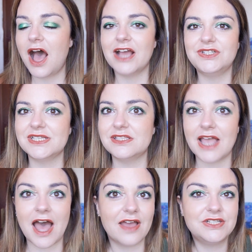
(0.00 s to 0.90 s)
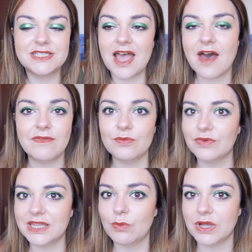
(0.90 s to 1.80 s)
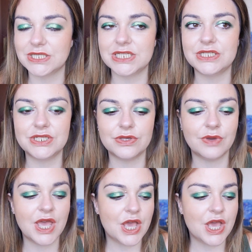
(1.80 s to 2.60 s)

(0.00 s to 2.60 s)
I just, I just haven't really wanted to.